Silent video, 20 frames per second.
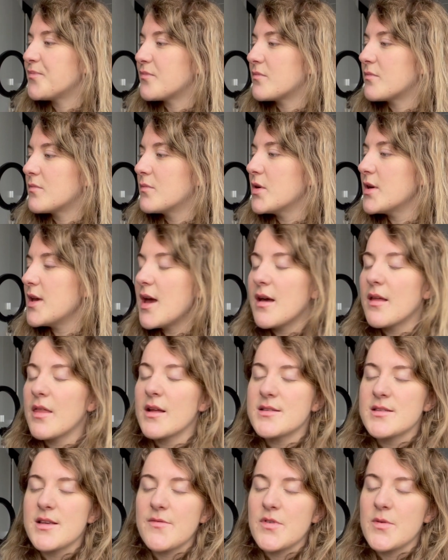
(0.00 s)
But yeah,
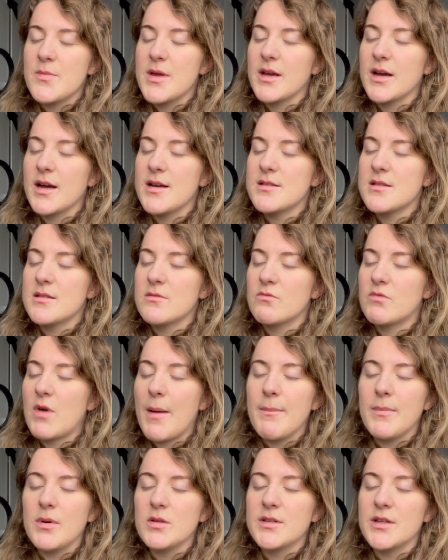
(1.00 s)
that's it for me, guys.
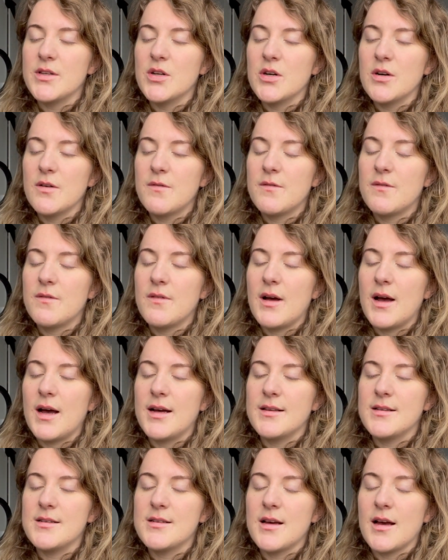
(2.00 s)
Rambled enough,
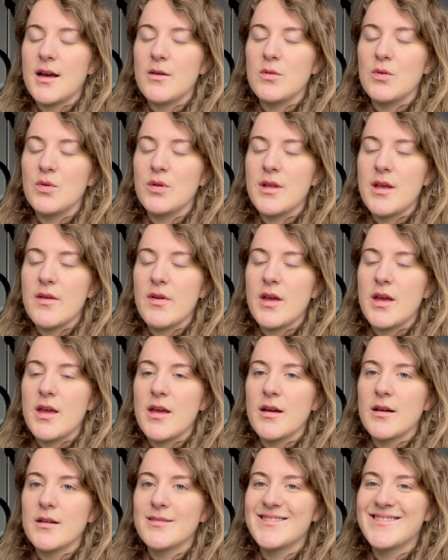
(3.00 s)
and I will leave it
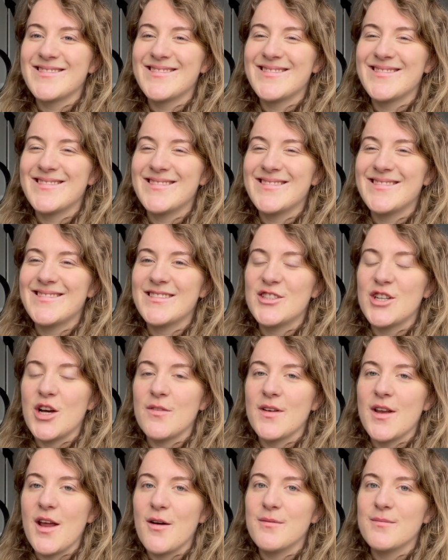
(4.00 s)
here. Ciao
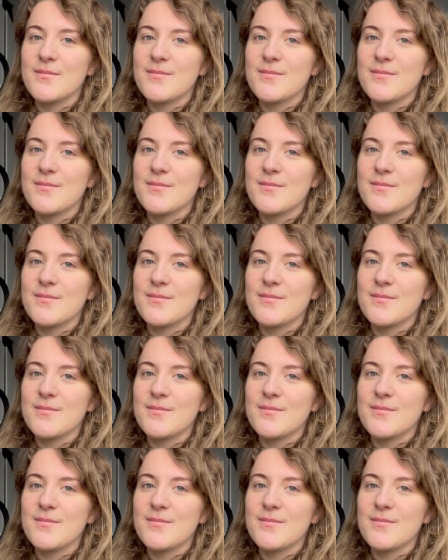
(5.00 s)
for now.